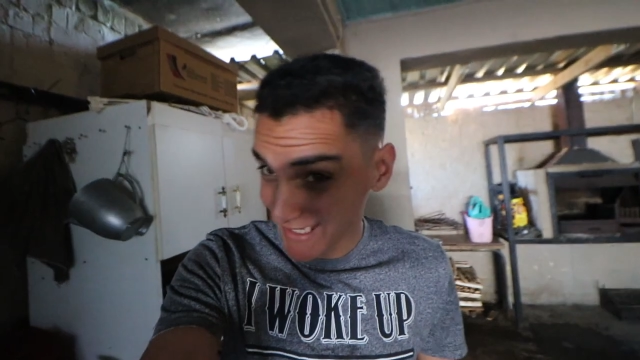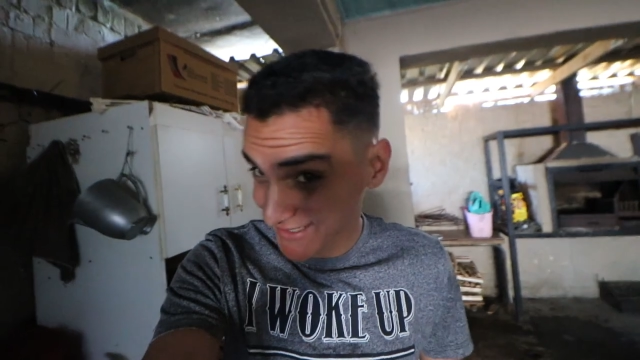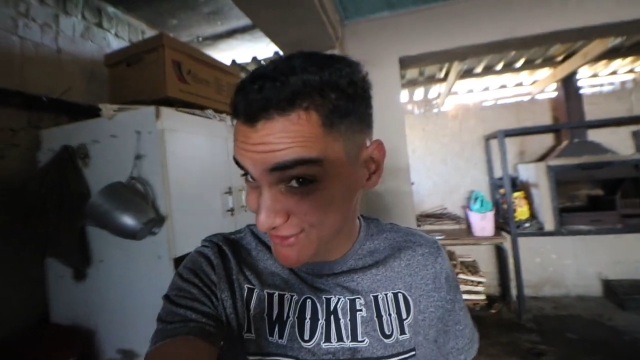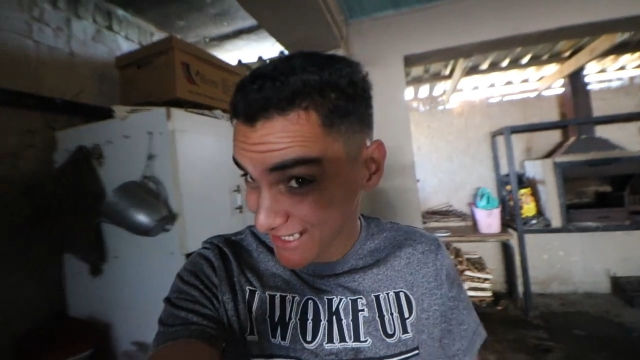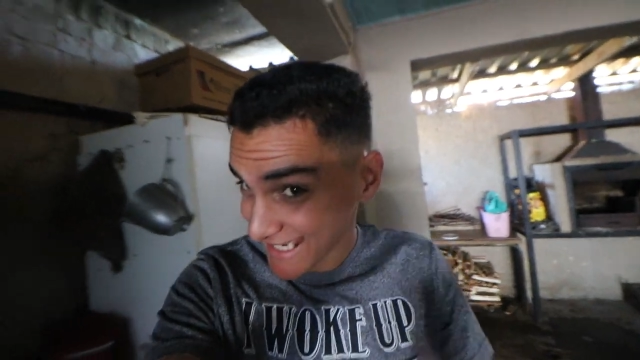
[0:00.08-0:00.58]

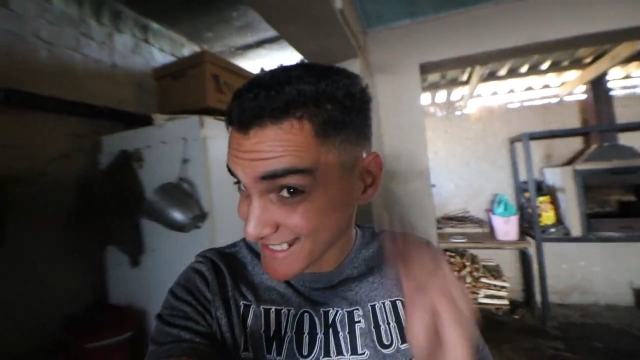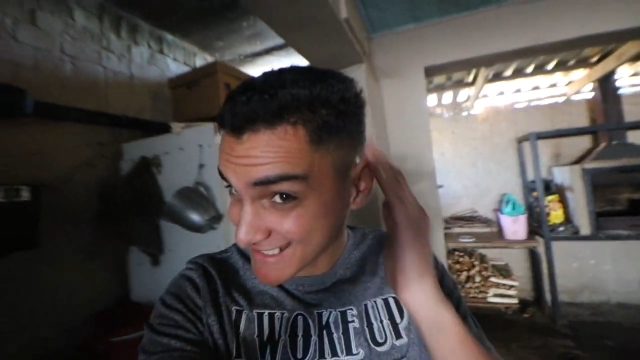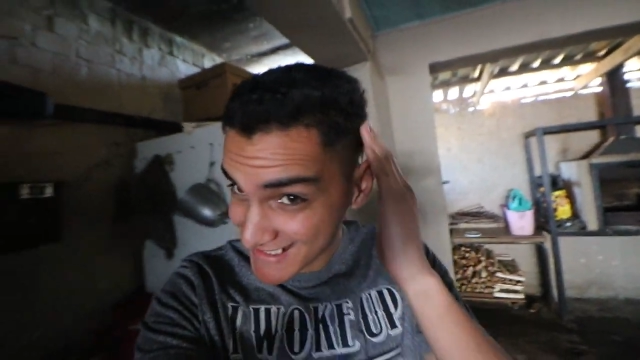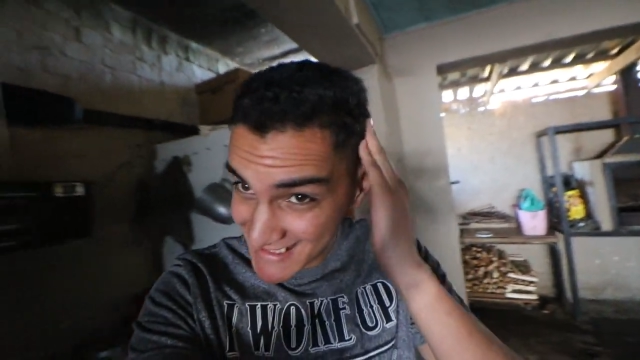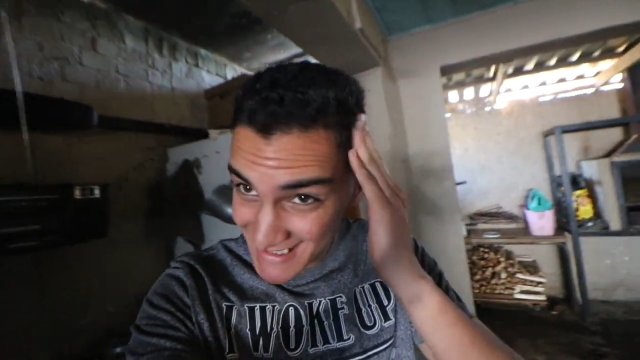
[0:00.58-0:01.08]
as you guys
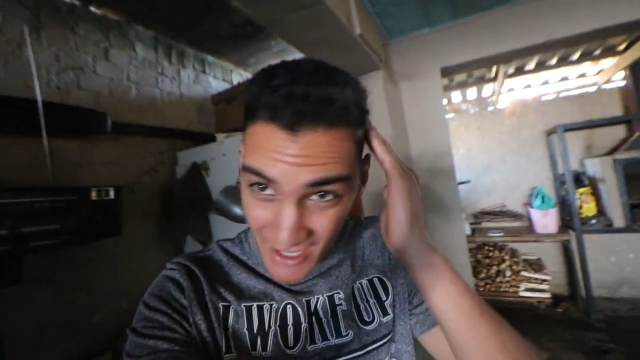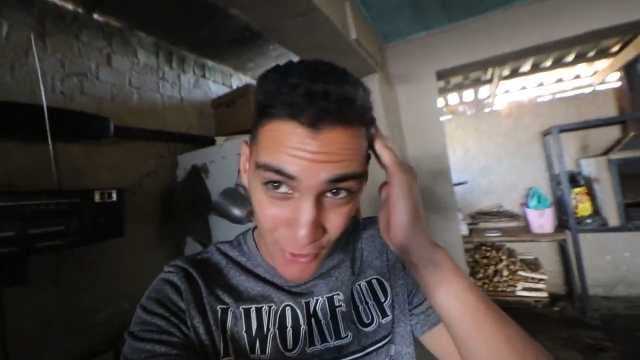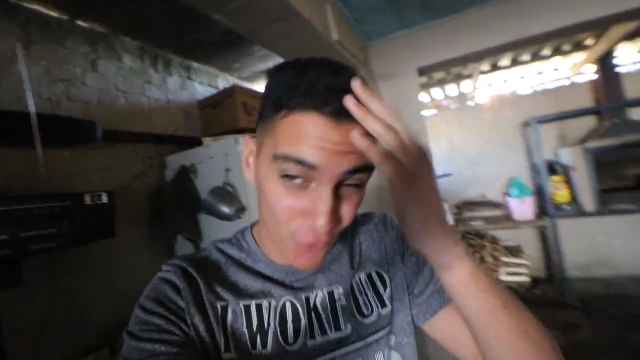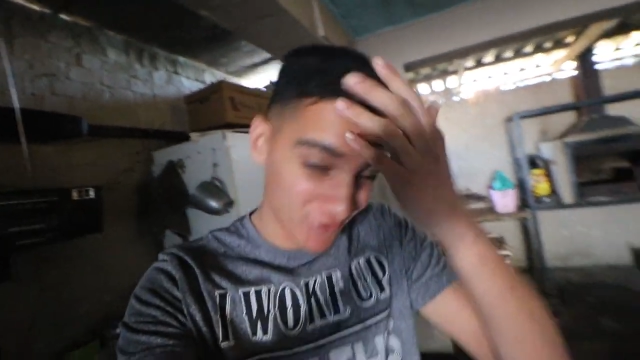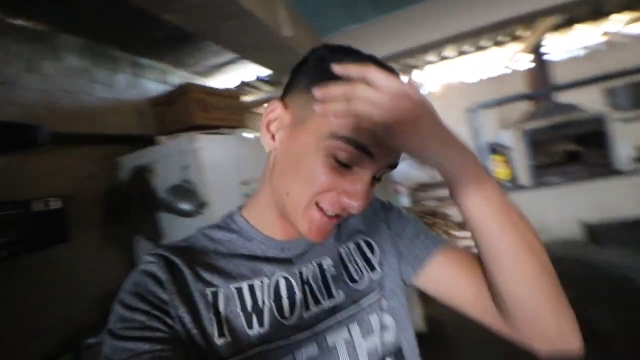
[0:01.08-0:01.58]
can see
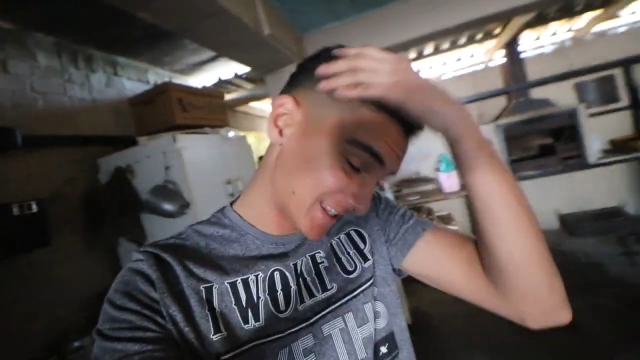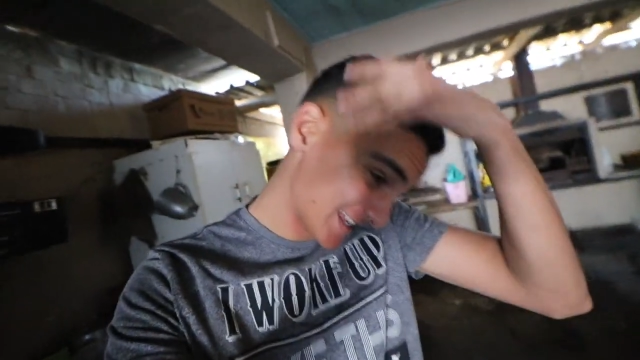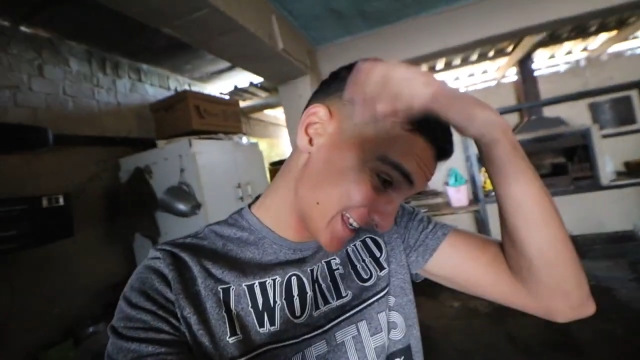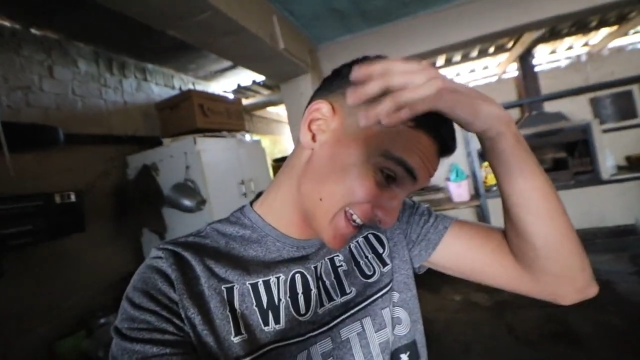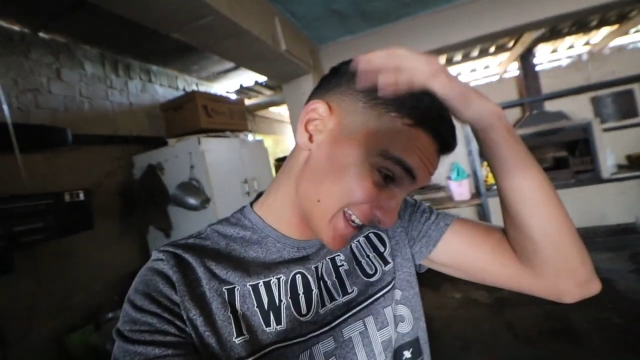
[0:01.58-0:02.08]
I caught
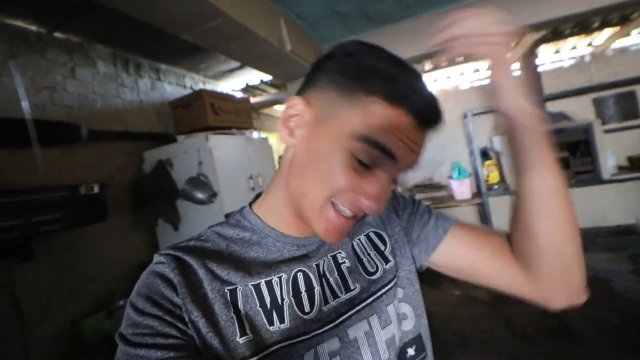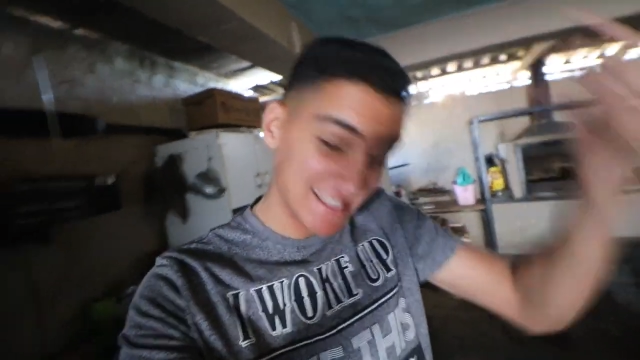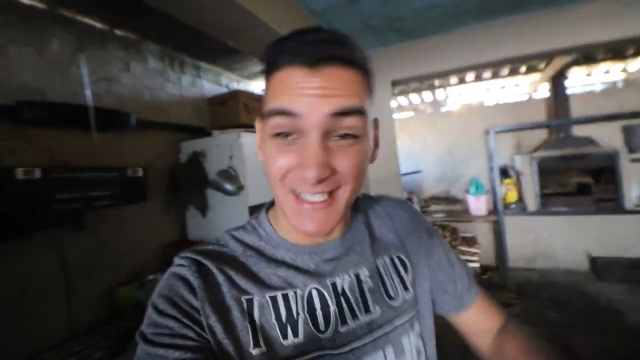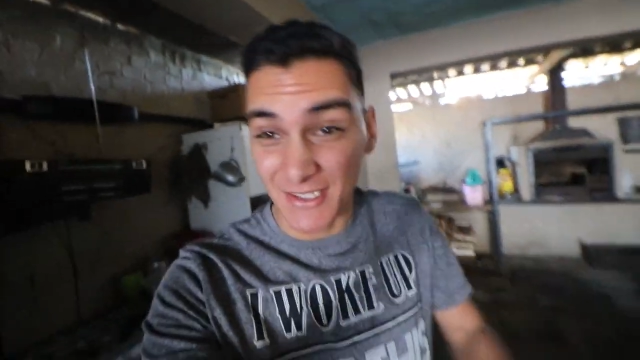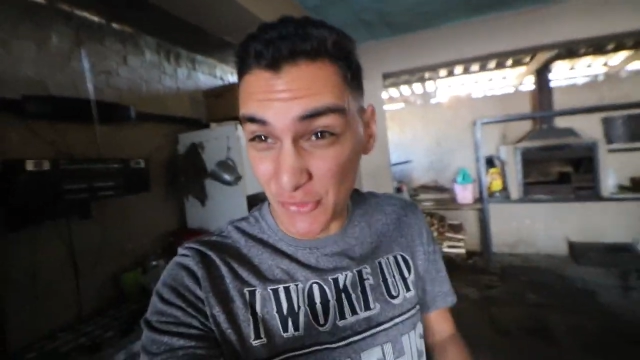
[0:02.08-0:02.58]

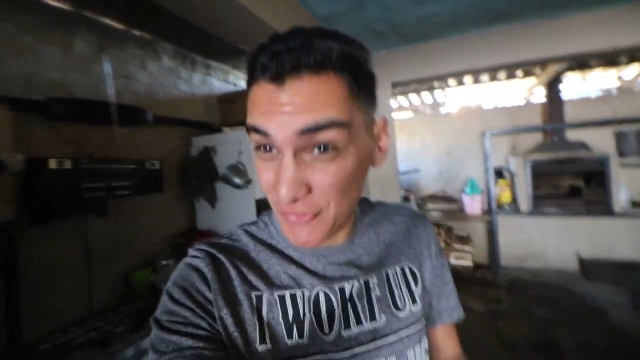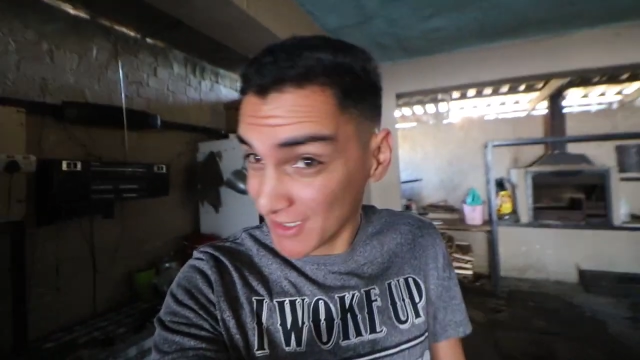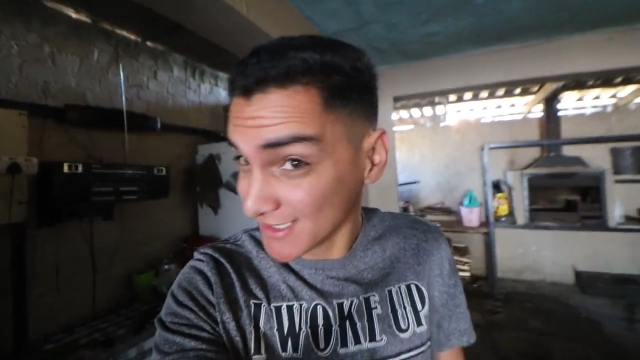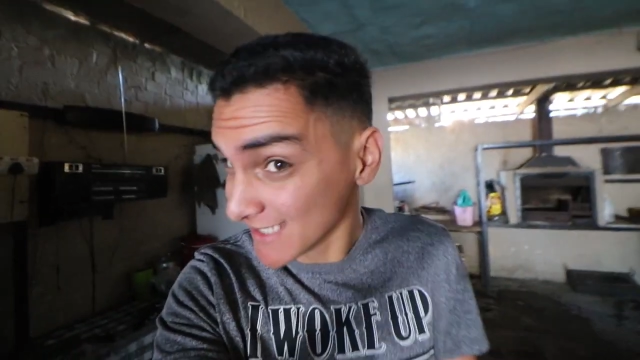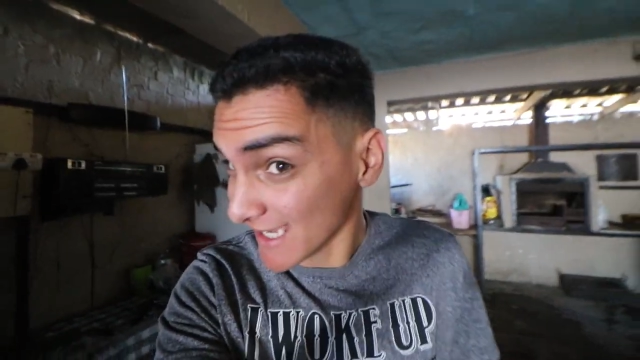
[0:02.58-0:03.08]
the
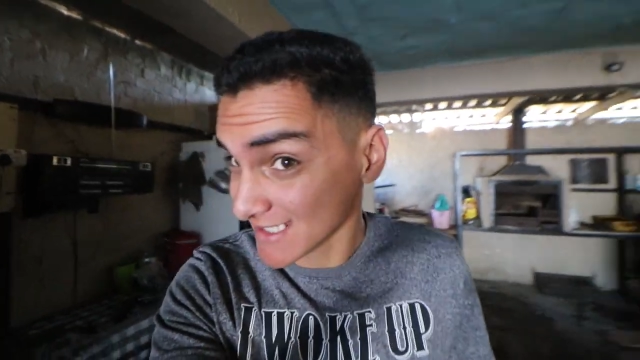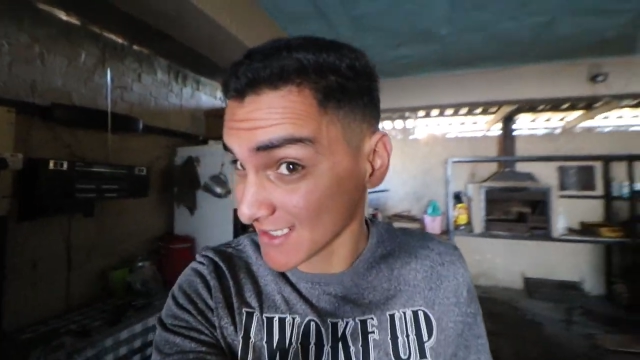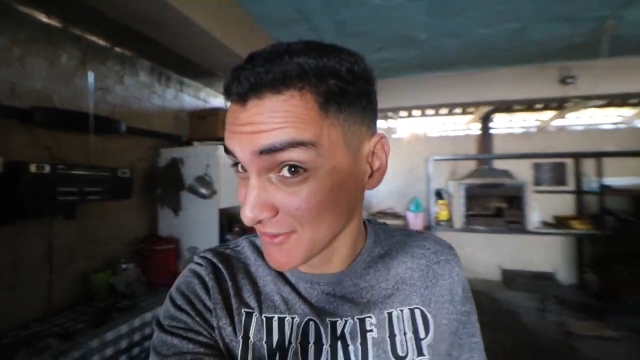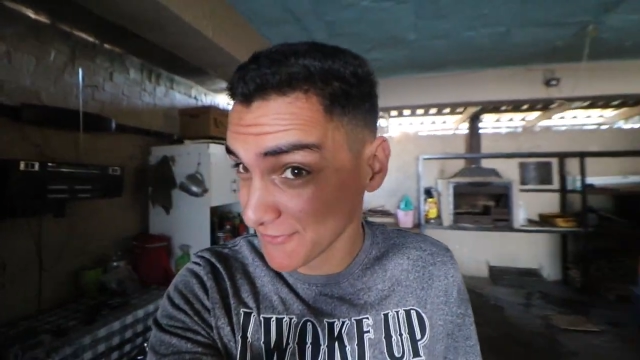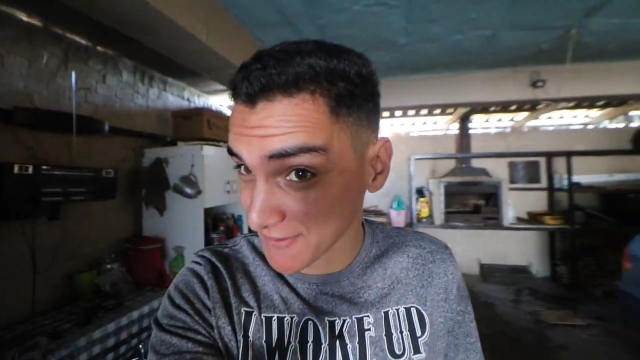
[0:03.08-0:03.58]
feed nice
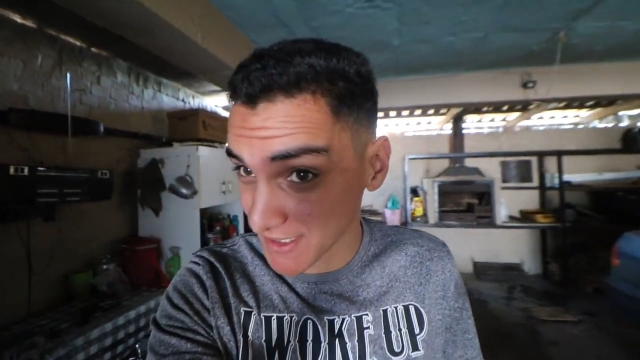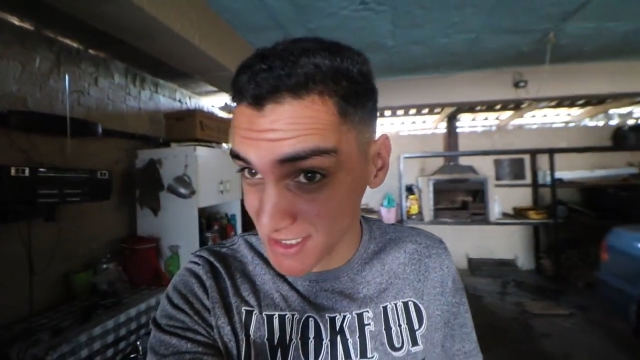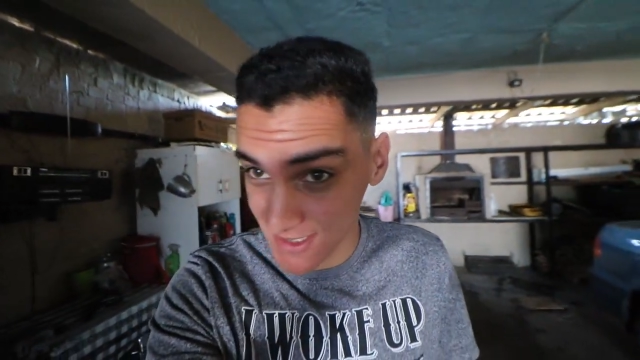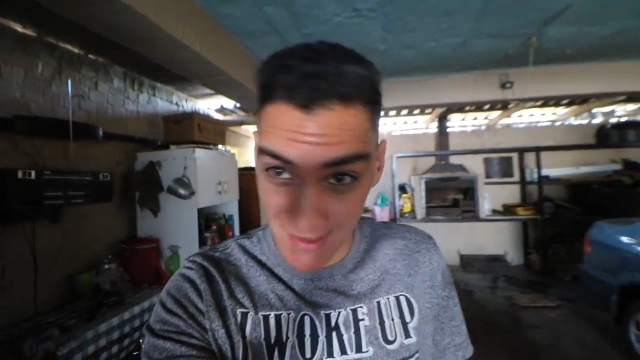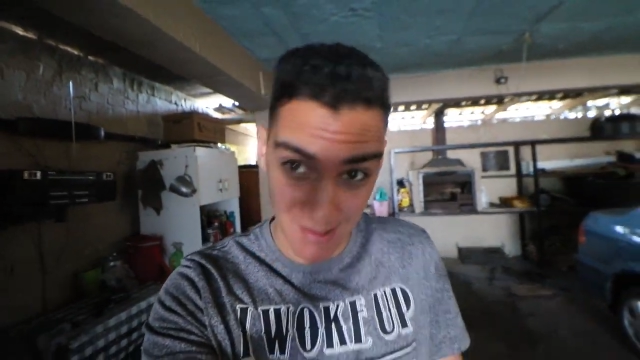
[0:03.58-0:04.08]
and
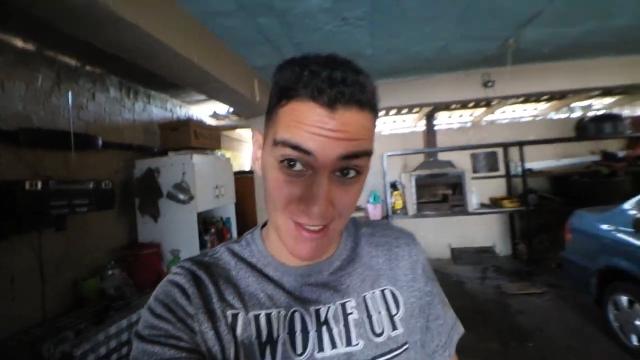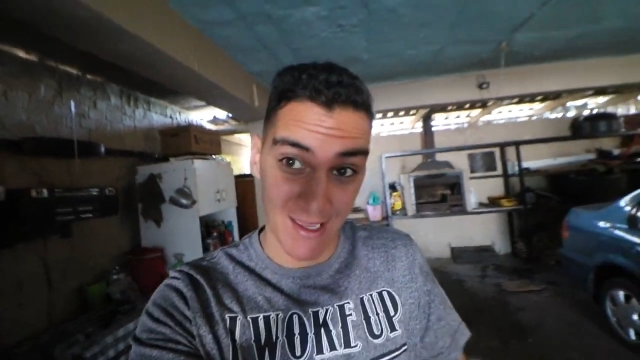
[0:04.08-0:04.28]
fresh